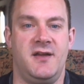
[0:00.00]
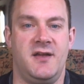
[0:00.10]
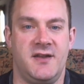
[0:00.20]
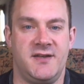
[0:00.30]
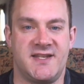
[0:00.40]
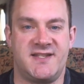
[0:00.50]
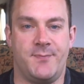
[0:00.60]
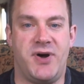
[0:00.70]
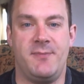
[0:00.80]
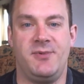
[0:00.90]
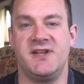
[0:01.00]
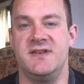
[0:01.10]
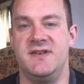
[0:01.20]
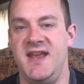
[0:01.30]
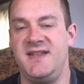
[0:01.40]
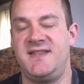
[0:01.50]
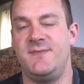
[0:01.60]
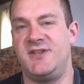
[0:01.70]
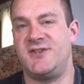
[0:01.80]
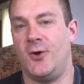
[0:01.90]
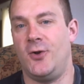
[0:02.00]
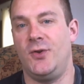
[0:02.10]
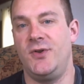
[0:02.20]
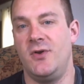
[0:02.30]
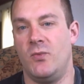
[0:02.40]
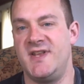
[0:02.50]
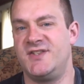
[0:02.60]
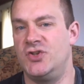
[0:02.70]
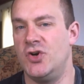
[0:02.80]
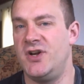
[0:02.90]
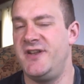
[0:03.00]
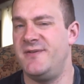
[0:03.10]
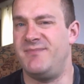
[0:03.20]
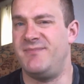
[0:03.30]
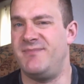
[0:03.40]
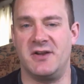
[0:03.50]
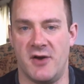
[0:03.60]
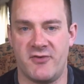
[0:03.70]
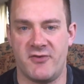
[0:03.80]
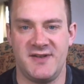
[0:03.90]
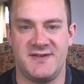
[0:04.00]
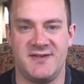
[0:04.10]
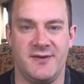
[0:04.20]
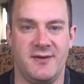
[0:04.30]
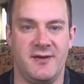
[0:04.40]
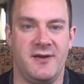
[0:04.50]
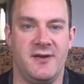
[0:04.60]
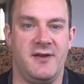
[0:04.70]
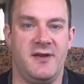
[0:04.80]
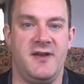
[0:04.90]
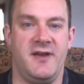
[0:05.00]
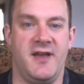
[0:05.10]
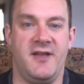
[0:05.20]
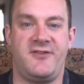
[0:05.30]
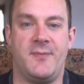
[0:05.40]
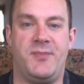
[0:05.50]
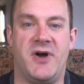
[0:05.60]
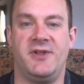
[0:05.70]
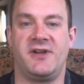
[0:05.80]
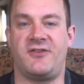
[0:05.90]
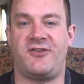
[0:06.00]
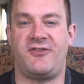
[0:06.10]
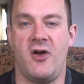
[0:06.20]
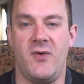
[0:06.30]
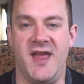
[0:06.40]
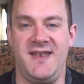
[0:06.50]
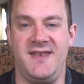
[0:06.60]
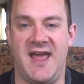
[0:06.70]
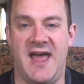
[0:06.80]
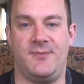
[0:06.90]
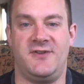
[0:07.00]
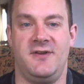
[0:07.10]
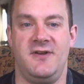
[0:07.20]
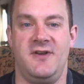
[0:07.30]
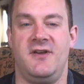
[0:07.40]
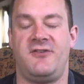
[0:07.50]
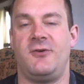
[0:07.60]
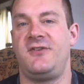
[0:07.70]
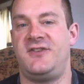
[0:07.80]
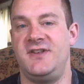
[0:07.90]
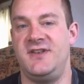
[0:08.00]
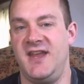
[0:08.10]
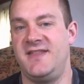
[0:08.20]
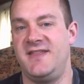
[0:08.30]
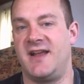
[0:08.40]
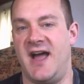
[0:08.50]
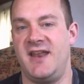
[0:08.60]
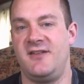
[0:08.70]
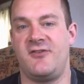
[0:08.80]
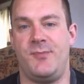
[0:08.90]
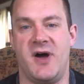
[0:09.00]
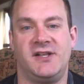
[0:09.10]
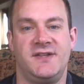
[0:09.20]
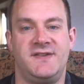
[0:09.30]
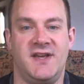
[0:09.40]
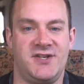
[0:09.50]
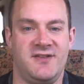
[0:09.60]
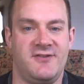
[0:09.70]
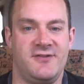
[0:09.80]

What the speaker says: Does the public need to be told what is good by the government? Is the public so inept so as to need the guidance of politicians?